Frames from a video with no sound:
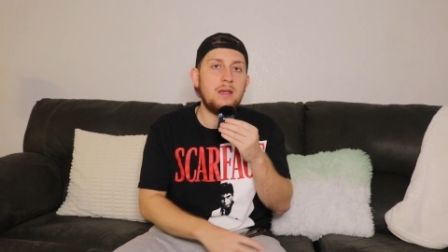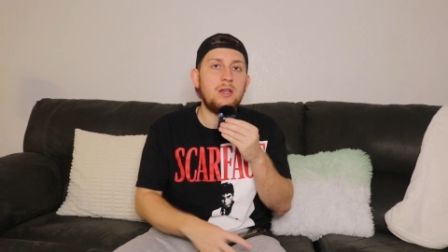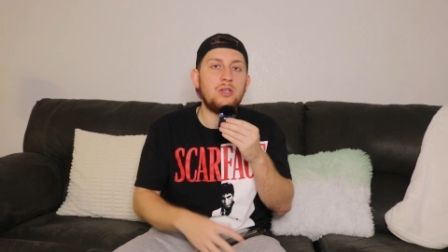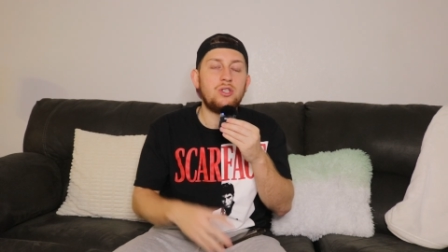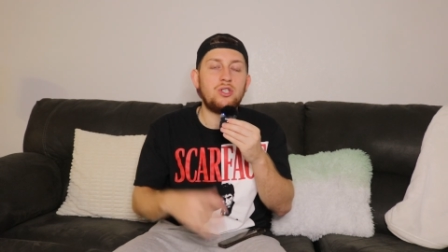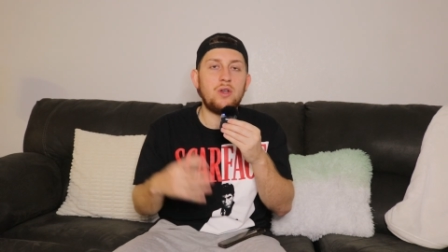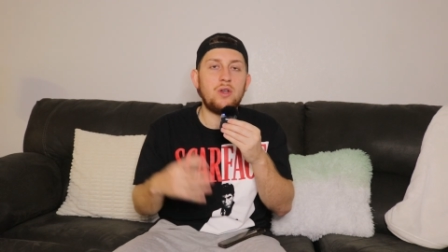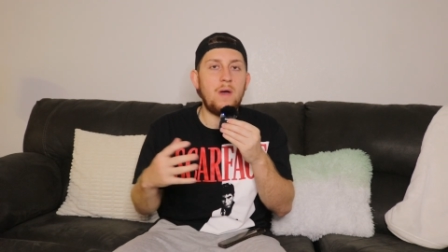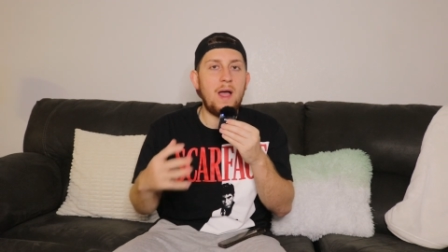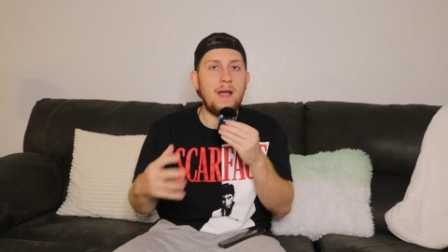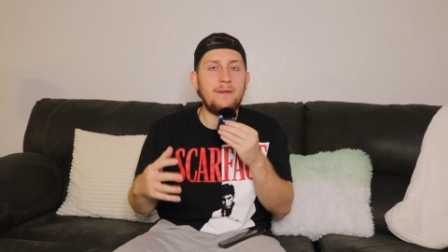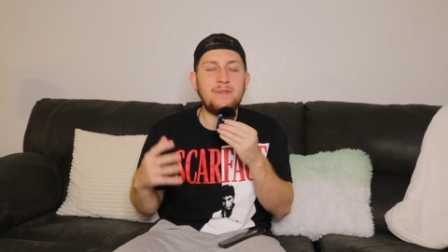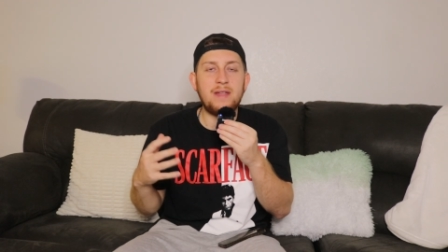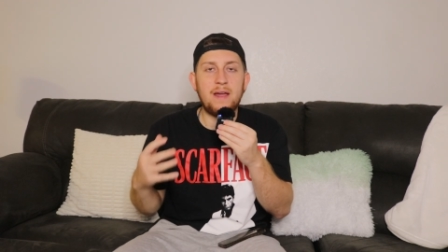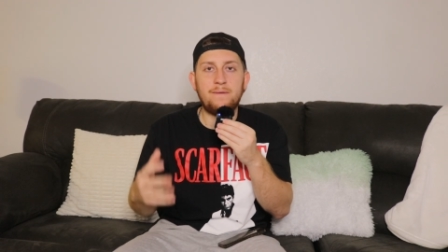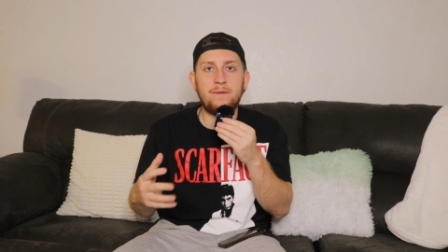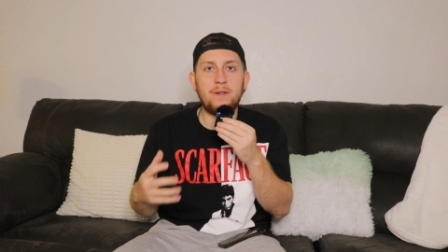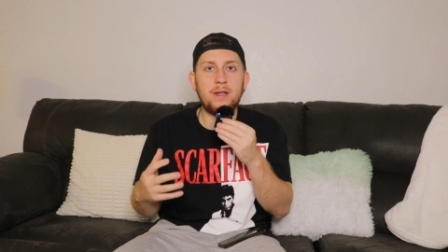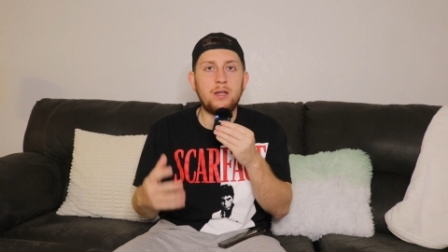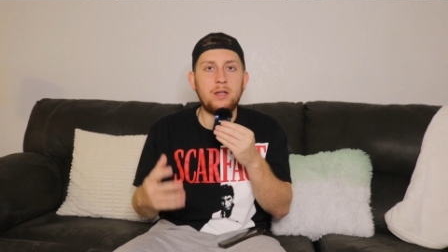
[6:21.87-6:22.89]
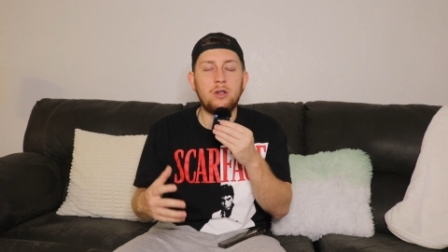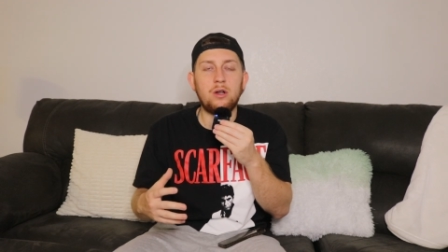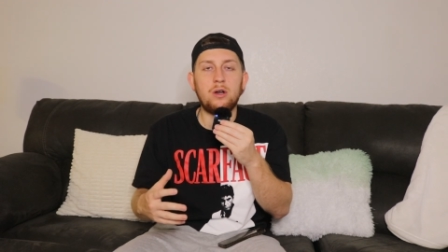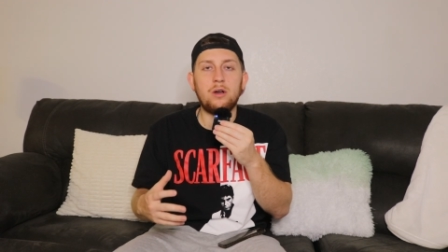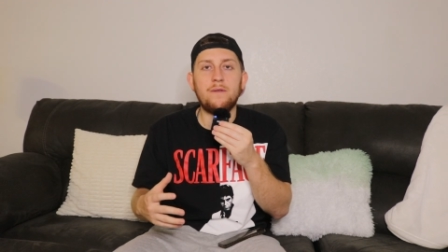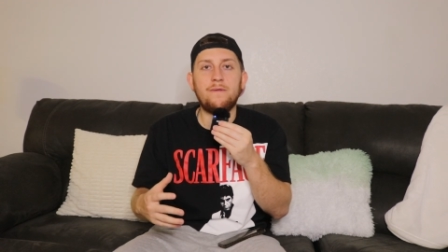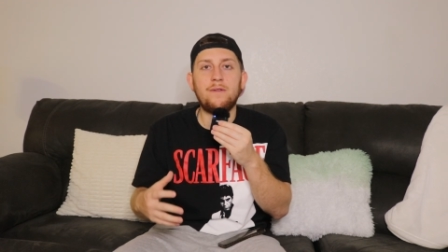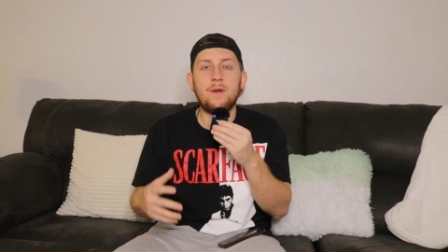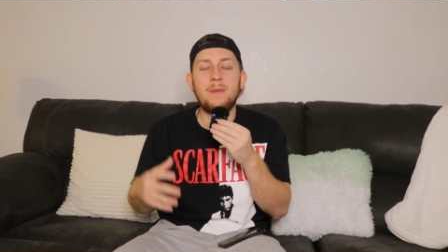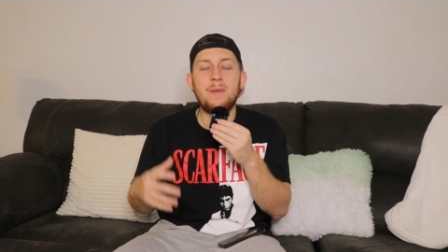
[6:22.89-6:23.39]
So I've definitely
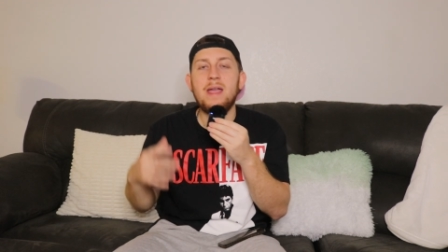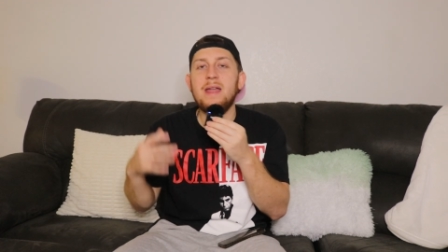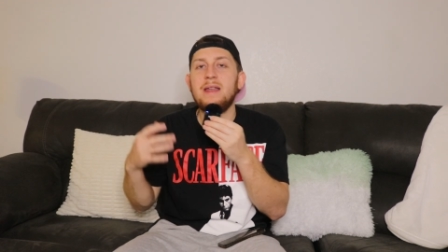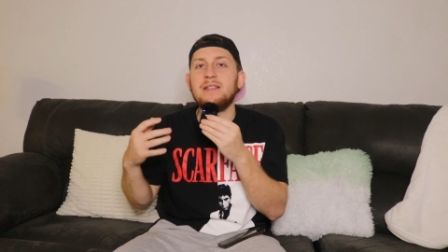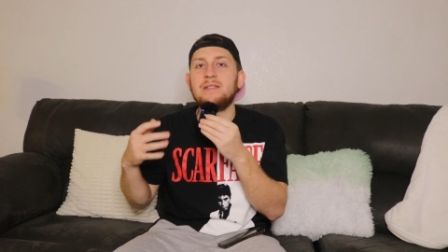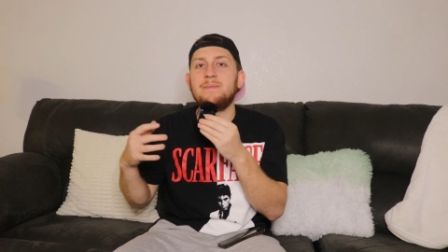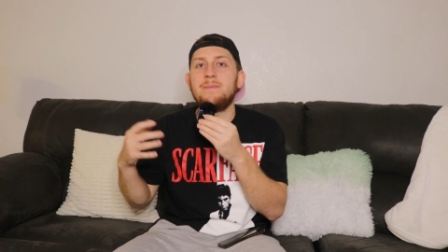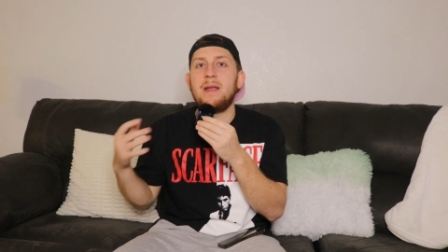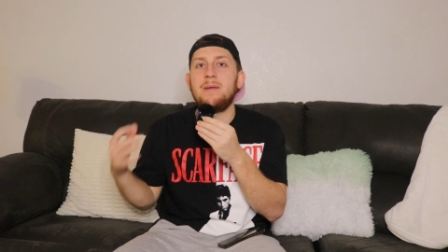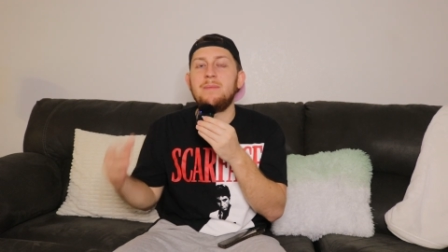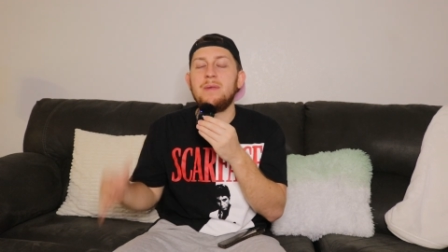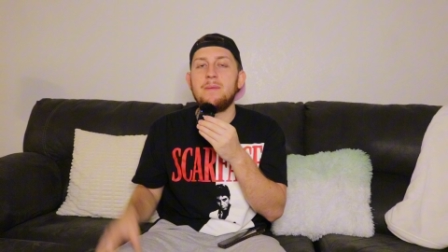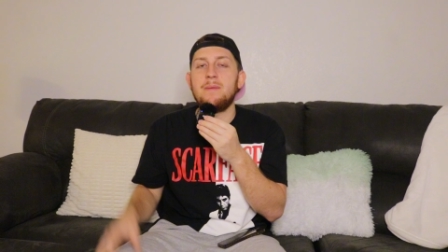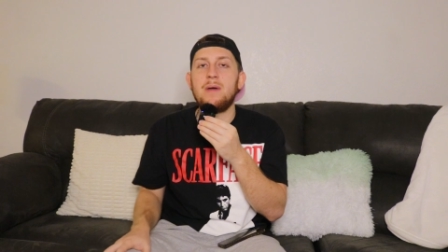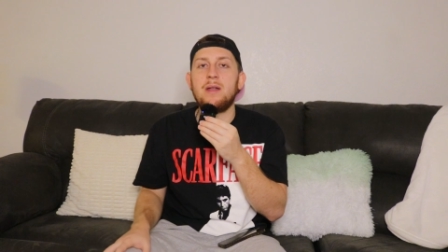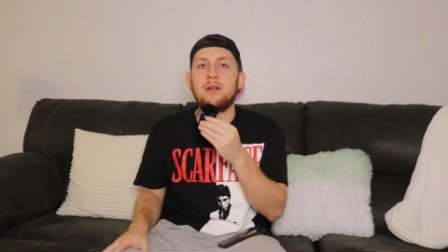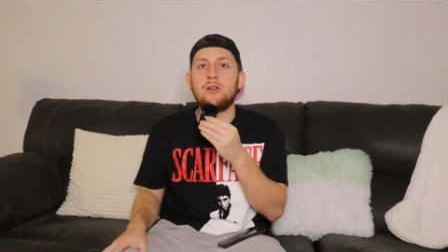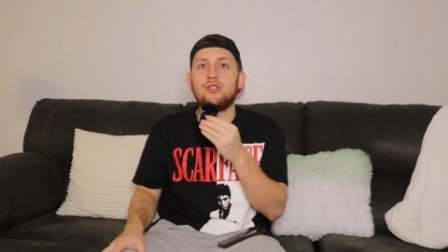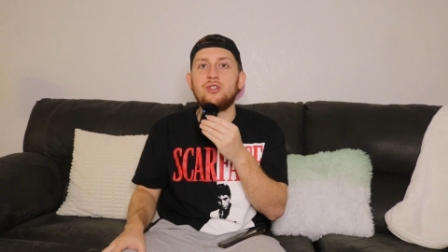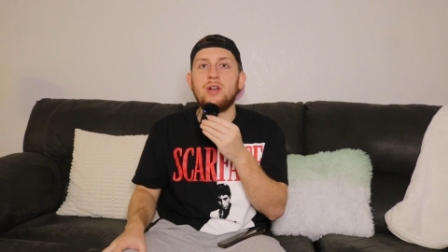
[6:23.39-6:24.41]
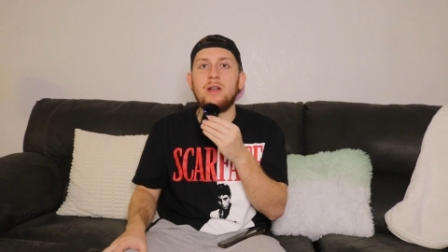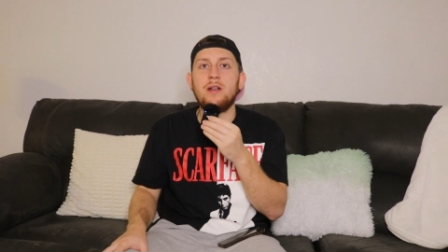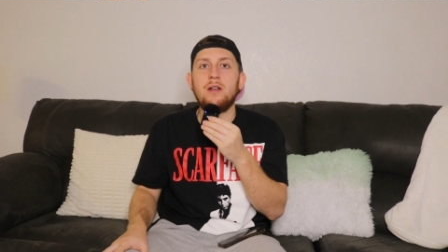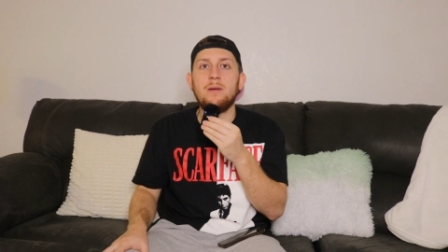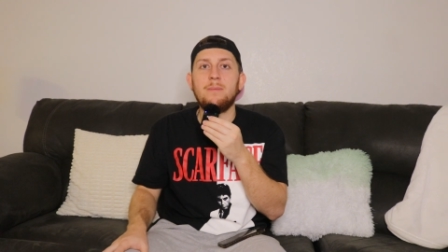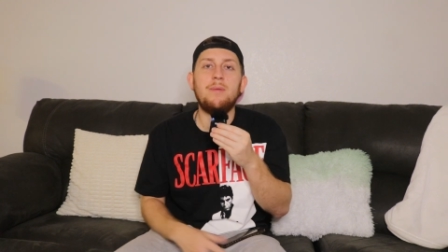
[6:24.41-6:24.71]
learned from it, and it's made me a better trader.